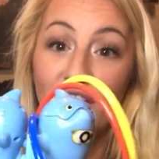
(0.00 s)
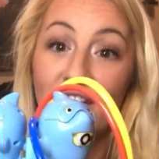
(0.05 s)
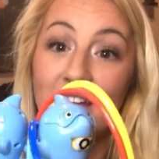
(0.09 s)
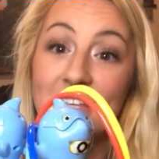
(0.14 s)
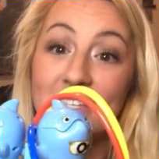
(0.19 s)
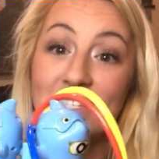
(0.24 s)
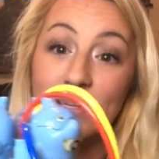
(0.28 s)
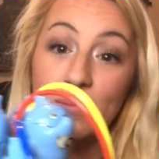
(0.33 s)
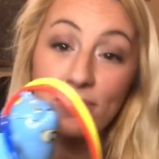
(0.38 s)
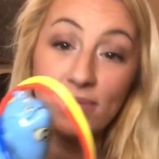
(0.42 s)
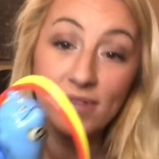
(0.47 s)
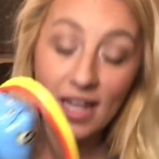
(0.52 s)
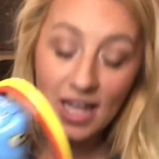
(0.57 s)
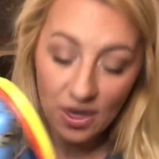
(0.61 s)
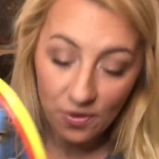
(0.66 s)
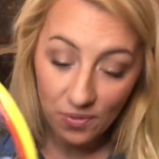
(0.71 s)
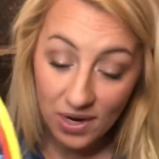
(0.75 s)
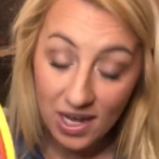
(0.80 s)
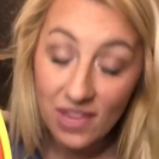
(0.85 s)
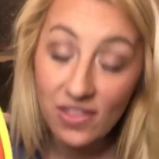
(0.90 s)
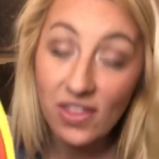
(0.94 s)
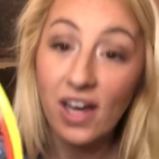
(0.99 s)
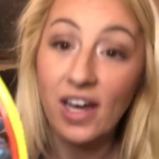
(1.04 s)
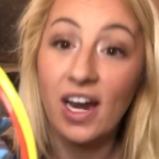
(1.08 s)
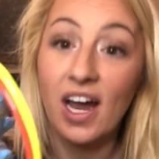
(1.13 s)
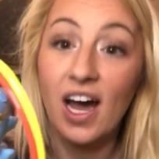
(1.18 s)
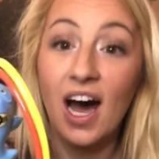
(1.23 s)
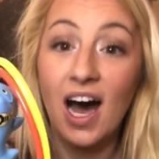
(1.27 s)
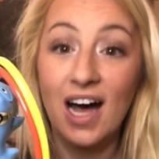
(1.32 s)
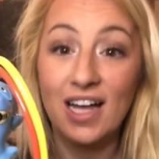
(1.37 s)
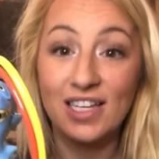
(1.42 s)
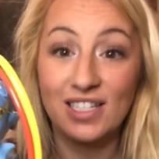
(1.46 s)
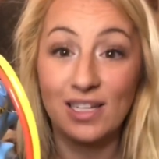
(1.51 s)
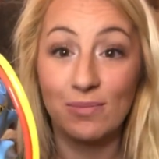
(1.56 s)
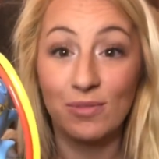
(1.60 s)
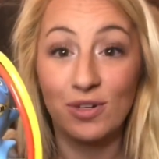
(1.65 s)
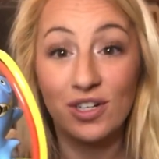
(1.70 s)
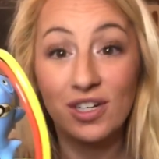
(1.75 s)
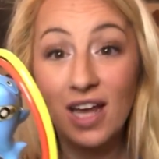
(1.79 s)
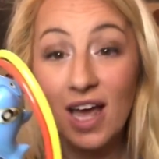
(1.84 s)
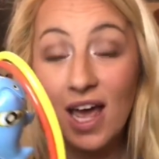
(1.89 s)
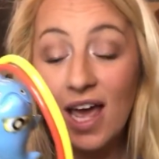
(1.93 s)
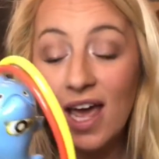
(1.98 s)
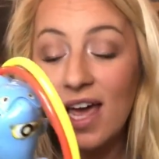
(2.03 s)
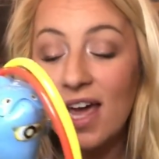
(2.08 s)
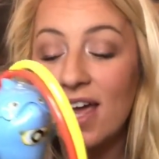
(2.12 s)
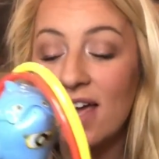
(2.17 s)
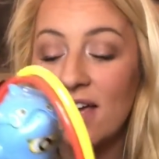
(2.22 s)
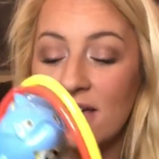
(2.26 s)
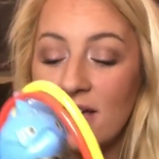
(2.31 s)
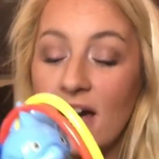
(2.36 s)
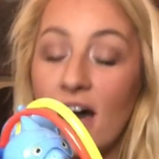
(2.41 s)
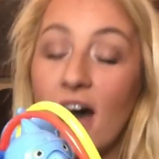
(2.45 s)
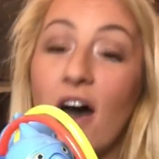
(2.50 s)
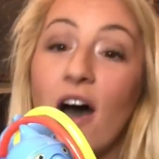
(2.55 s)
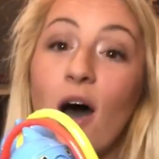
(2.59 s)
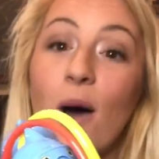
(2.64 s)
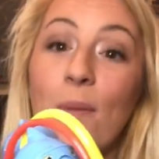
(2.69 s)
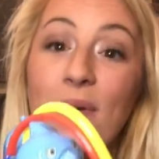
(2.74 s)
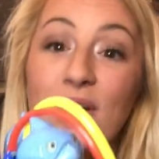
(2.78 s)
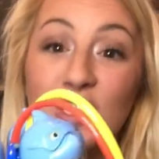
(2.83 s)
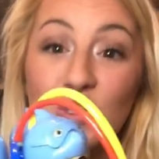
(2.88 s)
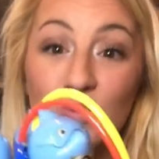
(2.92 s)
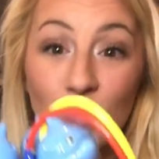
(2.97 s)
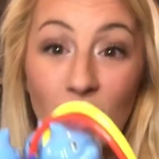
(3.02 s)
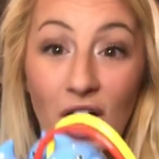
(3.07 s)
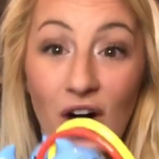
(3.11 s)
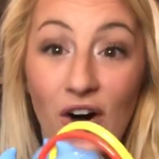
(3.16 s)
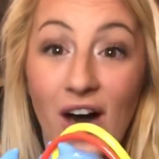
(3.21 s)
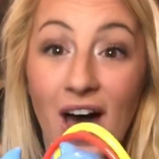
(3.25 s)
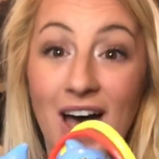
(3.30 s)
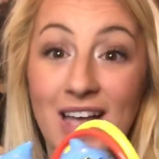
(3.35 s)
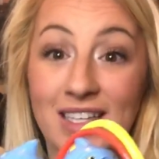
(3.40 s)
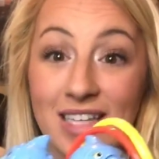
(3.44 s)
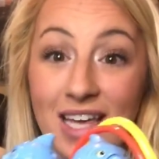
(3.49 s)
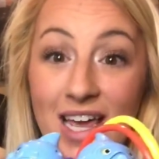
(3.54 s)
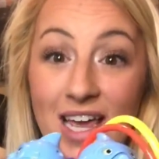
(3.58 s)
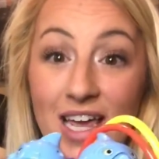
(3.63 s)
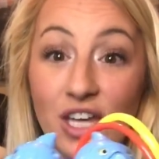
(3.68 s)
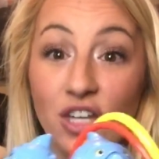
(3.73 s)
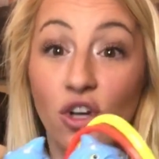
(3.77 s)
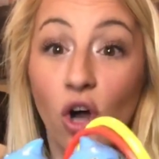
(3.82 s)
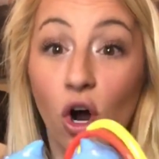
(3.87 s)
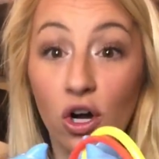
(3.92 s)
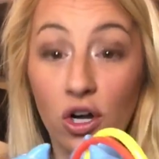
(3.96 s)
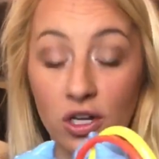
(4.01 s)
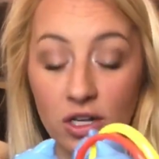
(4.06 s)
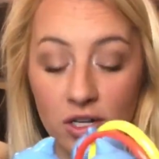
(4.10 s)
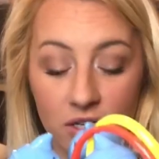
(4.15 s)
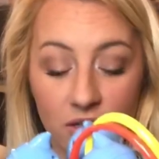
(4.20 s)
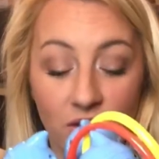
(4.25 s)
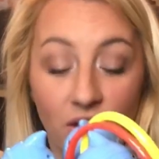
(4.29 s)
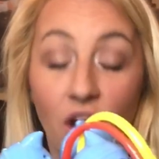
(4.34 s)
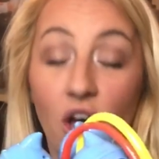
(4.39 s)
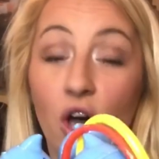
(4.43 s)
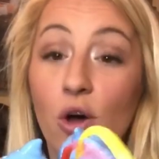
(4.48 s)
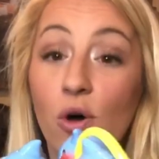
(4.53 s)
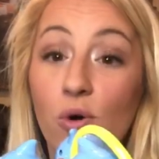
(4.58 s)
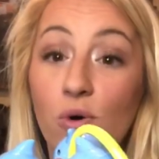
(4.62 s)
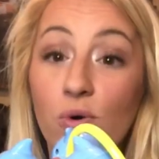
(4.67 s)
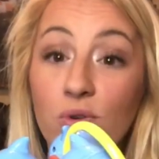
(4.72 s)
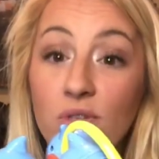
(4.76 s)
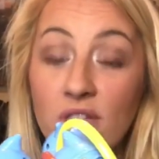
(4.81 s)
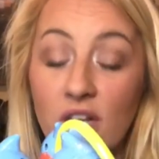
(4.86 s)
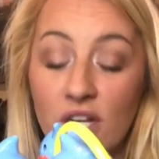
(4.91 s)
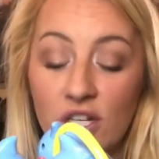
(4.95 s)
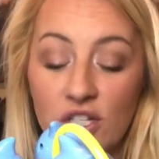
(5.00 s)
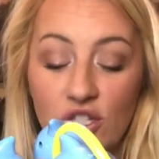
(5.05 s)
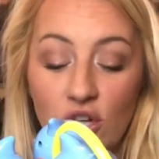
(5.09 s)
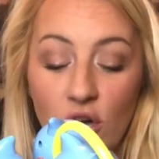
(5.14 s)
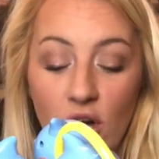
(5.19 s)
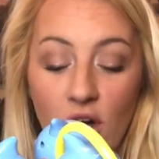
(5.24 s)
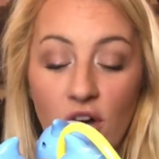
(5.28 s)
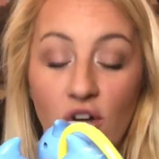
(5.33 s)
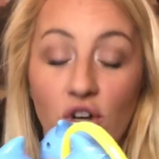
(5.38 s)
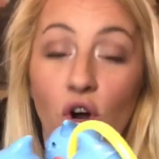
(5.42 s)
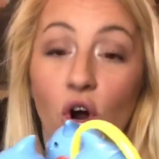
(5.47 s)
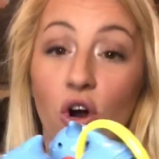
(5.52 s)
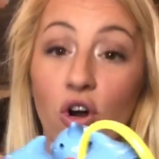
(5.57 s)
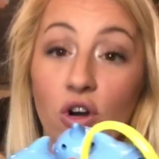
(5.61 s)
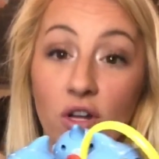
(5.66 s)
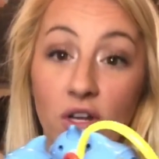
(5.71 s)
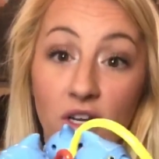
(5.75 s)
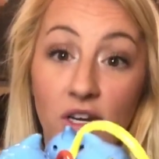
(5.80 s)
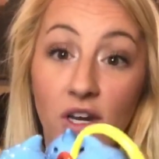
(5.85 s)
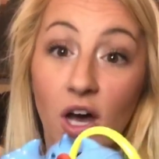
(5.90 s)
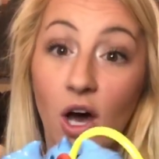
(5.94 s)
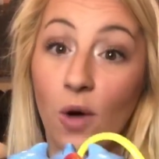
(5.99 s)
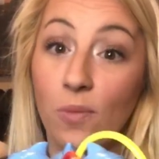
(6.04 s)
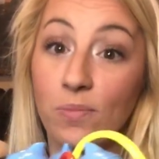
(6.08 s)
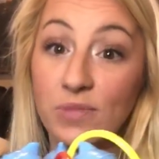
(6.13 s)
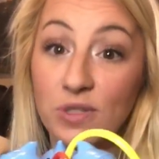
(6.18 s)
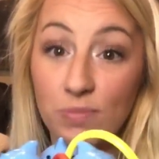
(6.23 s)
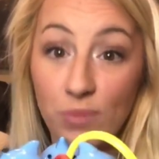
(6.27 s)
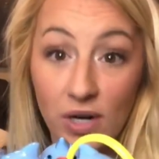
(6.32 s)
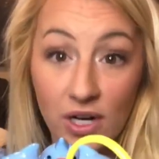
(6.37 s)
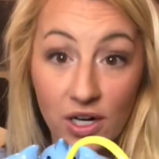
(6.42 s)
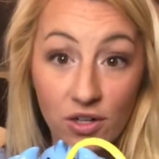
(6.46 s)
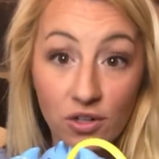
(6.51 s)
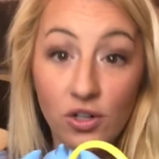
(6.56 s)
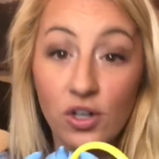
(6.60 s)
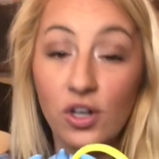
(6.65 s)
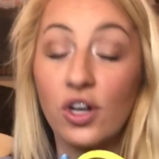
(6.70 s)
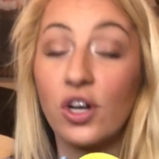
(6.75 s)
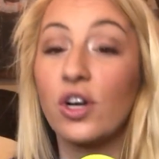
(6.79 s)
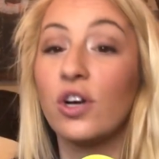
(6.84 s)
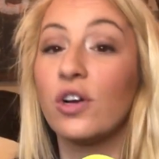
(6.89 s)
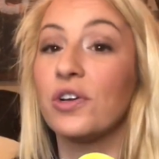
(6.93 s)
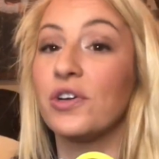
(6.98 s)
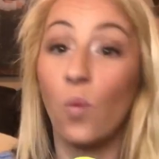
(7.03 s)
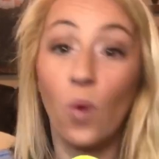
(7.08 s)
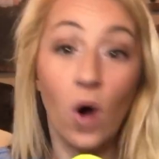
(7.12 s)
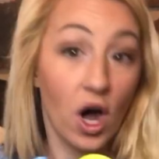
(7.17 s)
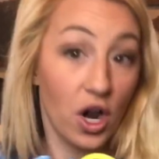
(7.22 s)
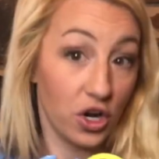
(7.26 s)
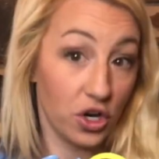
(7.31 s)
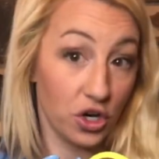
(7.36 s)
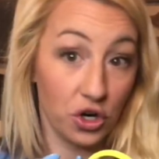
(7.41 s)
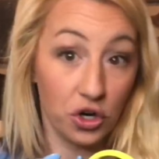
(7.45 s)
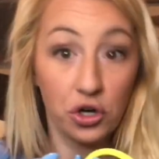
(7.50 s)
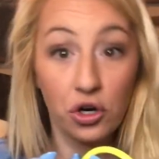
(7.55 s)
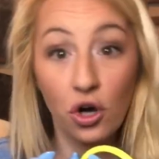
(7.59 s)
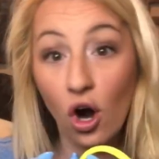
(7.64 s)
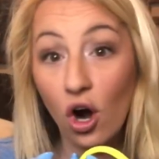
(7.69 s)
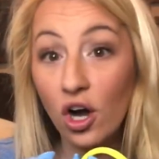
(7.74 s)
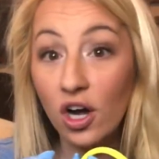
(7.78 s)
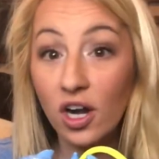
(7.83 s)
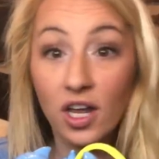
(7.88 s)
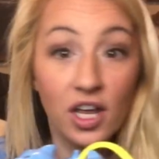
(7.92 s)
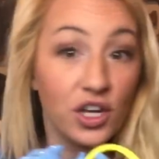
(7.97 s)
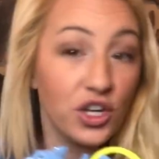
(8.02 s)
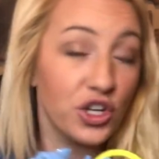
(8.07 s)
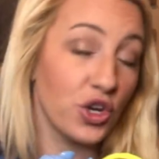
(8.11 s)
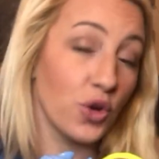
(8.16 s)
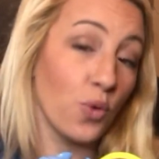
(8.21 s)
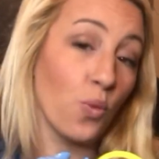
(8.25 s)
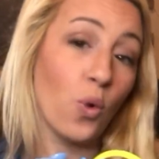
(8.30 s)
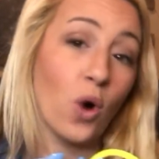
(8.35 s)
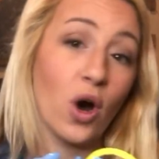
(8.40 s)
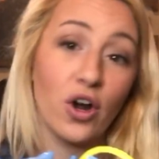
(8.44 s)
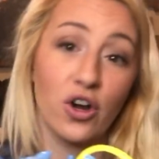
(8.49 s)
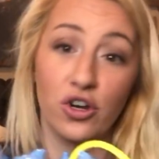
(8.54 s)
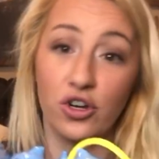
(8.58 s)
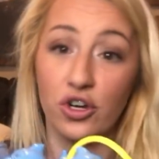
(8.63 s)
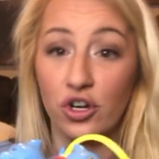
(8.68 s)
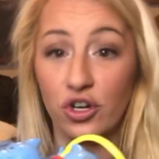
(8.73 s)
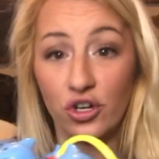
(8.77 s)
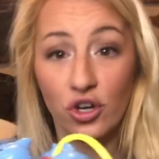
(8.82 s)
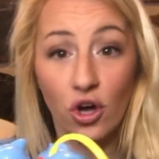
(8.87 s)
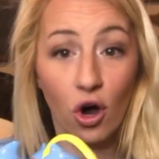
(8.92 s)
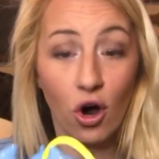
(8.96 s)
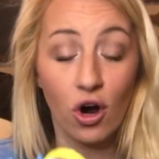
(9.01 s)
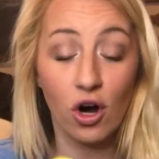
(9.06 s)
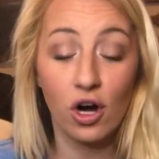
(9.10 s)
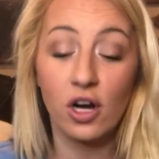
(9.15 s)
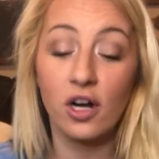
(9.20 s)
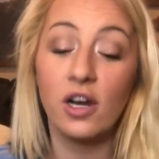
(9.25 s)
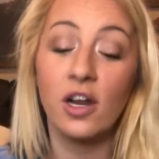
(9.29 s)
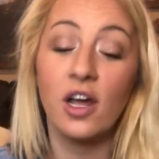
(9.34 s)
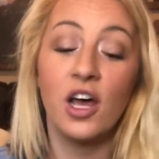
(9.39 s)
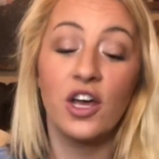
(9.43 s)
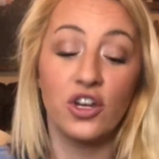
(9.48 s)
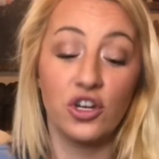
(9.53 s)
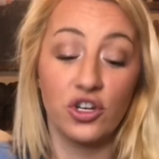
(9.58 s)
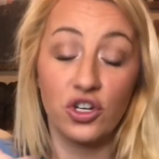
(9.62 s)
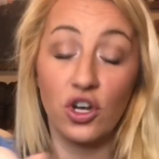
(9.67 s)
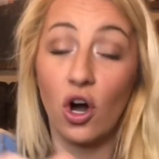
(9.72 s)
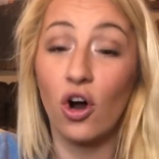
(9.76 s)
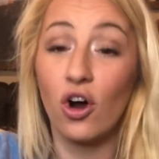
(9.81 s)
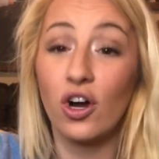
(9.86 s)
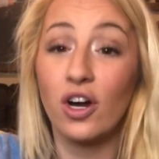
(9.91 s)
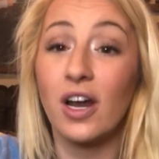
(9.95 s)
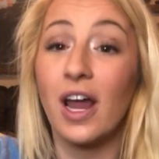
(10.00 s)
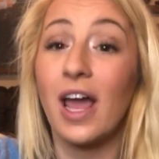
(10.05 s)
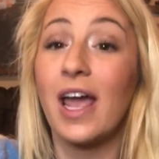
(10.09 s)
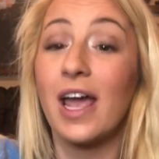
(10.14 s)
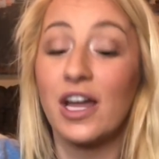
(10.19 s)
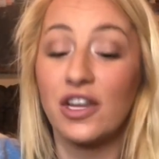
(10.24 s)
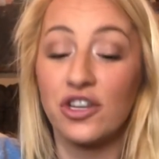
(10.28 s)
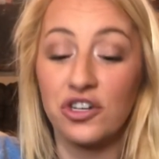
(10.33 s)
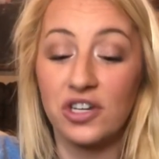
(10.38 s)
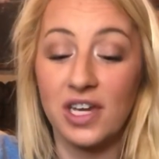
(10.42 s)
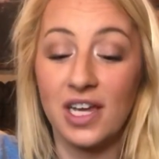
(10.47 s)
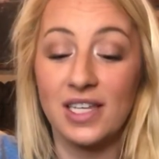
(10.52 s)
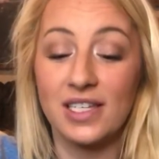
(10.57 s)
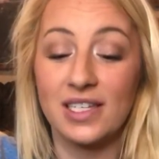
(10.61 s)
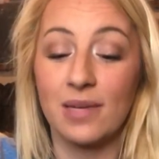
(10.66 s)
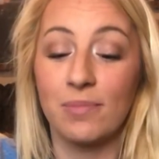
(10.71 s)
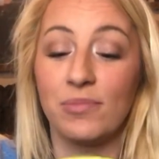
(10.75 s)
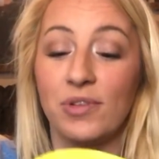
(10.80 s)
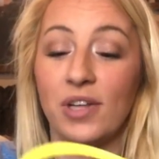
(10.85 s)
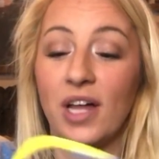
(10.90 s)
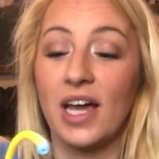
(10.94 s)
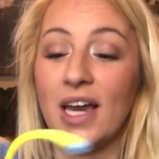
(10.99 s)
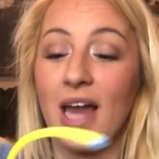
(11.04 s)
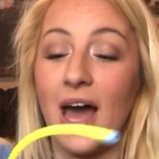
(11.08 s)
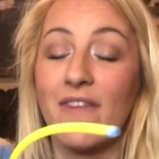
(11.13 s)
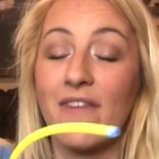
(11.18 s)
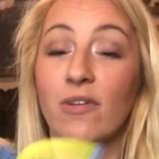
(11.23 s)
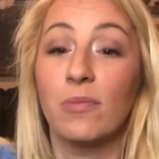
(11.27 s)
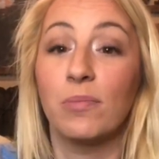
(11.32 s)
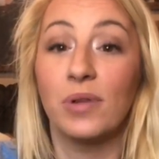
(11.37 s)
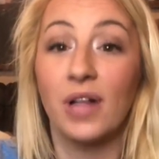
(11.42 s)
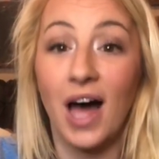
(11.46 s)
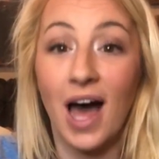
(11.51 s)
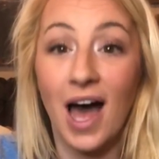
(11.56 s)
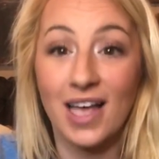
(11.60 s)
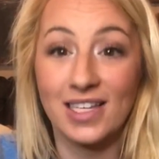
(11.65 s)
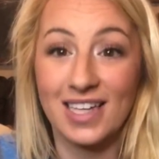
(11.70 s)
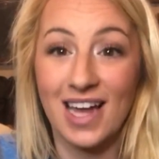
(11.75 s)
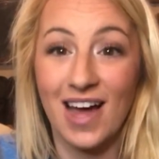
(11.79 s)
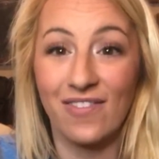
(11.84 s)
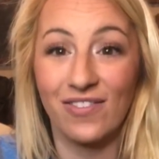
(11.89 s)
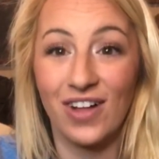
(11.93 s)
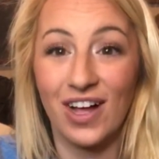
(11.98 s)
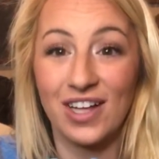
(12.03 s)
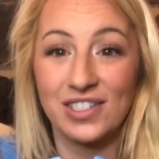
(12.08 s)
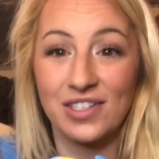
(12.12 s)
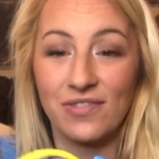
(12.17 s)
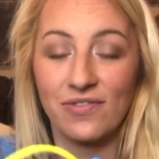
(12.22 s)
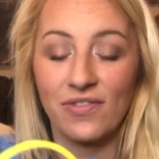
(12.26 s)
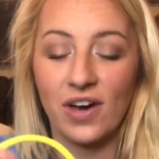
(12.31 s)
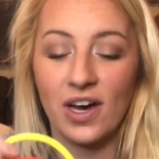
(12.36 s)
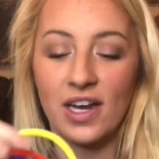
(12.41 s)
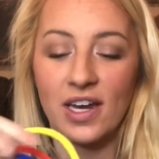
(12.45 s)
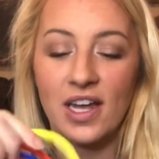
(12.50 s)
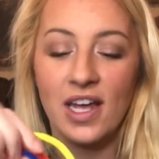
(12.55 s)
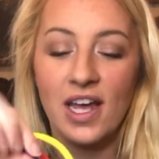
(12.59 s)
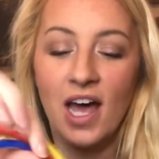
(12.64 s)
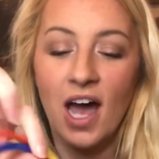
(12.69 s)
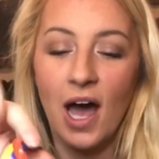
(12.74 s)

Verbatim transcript: kids to play with on a hot summer day, um, as well as a garden hose, a, a garden um, sprinkler. You water your garden, you can water your yarn, your yard, and your kids can play and have a blast and have lots of fun.